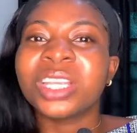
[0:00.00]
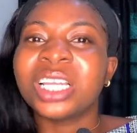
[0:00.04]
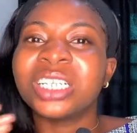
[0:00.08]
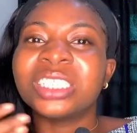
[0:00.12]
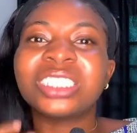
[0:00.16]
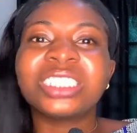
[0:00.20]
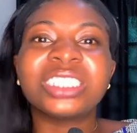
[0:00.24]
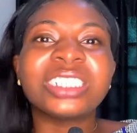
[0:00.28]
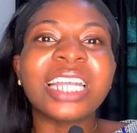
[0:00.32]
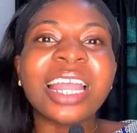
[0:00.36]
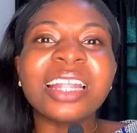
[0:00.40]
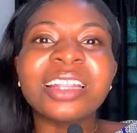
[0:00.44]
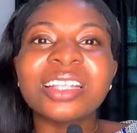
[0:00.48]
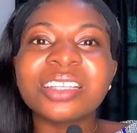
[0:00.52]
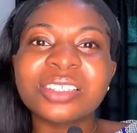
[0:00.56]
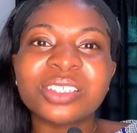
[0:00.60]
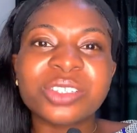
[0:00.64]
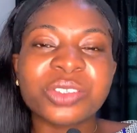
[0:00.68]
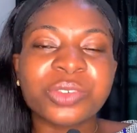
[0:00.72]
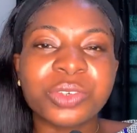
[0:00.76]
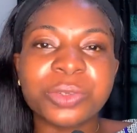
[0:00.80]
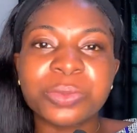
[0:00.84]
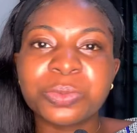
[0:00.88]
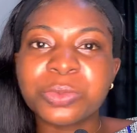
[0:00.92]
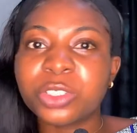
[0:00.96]
share the
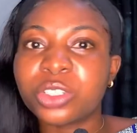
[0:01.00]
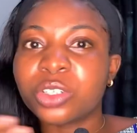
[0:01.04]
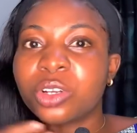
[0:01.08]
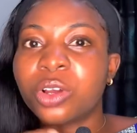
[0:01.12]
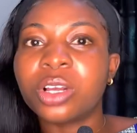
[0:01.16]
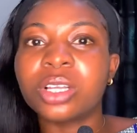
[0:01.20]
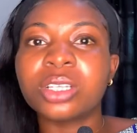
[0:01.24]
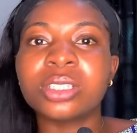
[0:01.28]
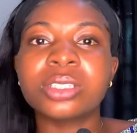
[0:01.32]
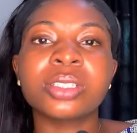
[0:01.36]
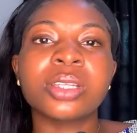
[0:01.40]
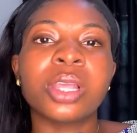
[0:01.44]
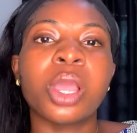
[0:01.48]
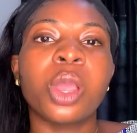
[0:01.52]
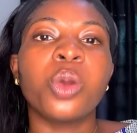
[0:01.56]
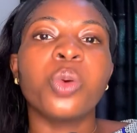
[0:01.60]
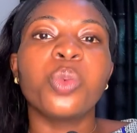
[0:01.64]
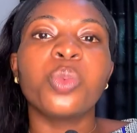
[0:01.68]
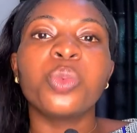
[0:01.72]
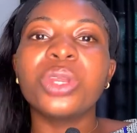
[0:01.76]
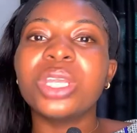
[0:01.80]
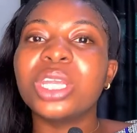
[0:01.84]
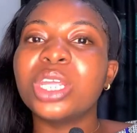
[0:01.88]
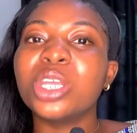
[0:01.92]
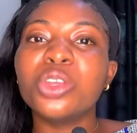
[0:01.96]
scriptures
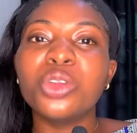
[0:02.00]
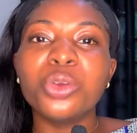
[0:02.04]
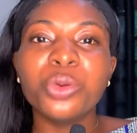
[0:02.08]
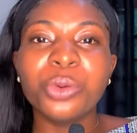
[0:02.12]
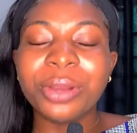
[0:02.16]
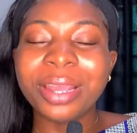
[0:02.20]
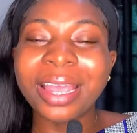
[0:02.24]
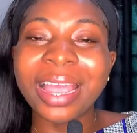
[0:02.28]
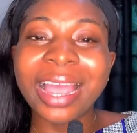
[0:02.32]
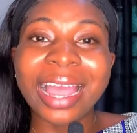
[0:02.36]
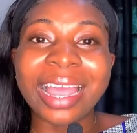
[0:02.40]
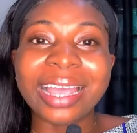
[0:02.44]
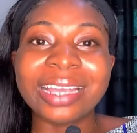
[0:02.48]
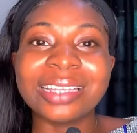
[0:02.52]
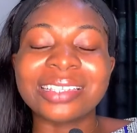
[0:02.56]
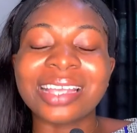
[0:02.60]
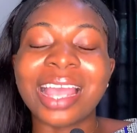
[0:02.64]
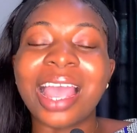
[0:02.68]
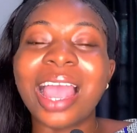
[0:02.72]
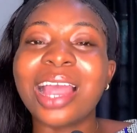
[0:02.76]
with you guys